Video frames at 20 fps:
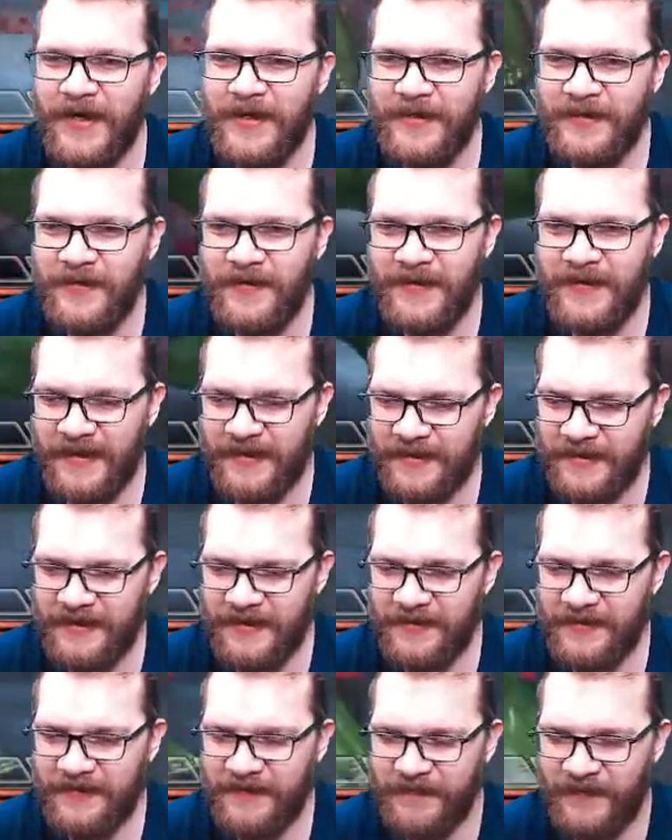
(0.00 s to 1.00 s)
ain't doing that
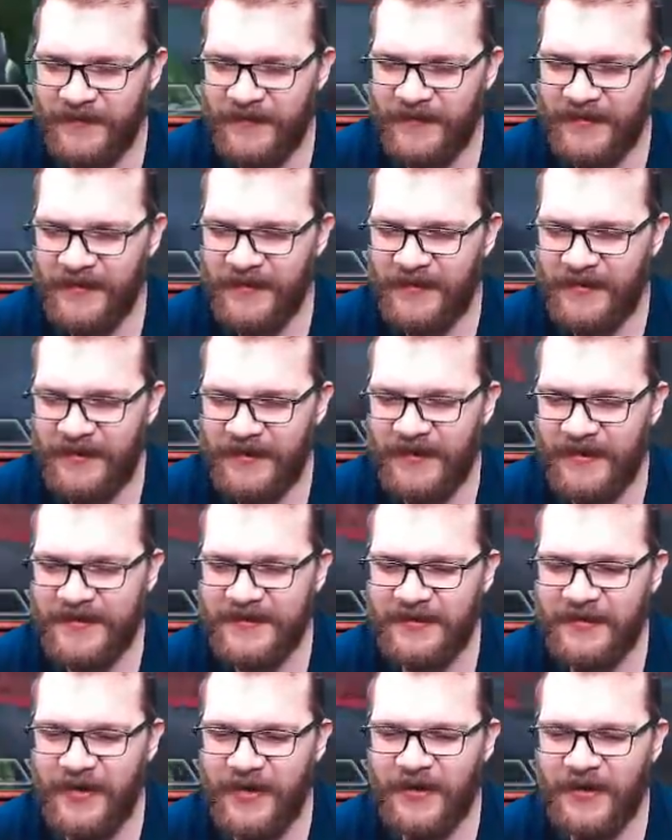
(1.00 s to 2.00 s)
here. I
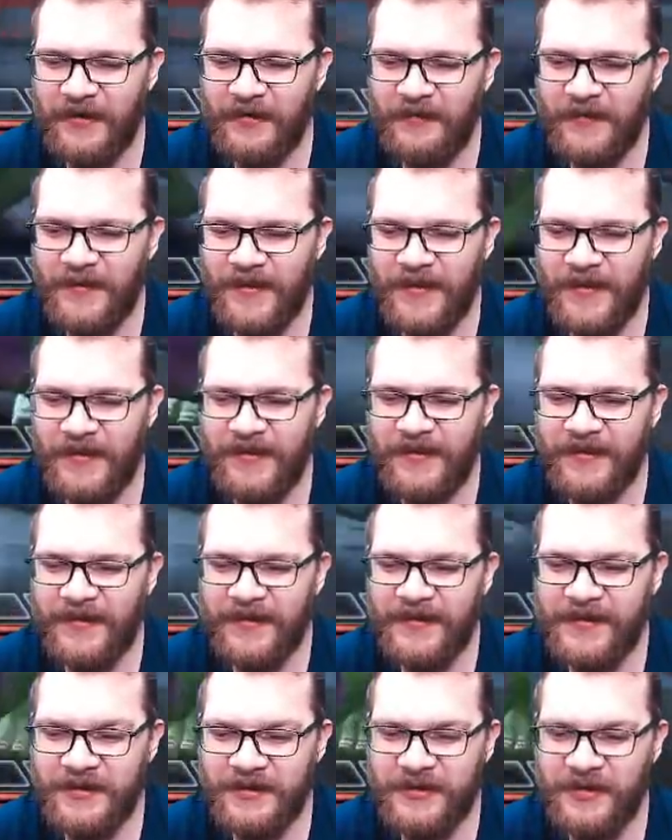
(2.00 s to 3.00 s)
struggle with
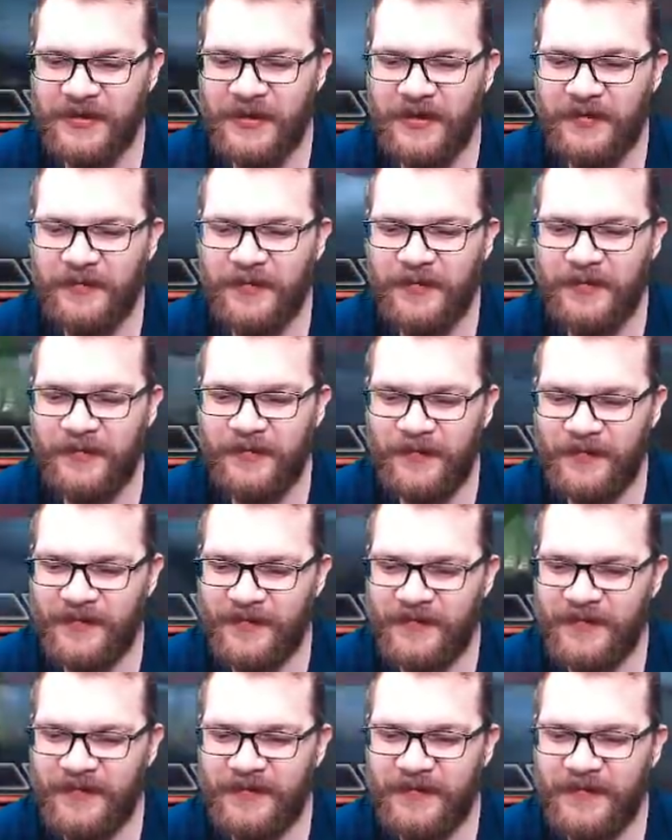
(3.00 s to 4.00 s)
English, you know,
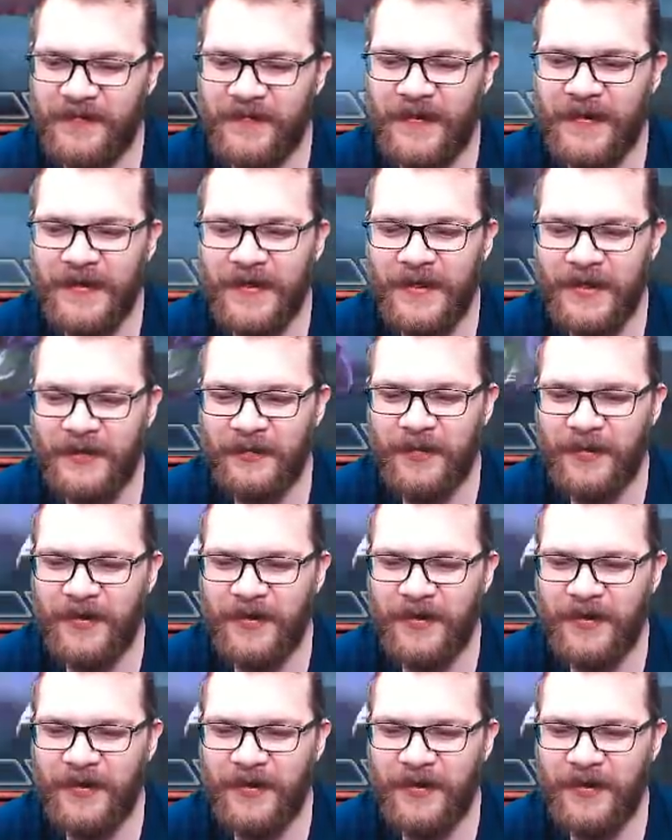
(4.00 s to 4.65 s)
tricky to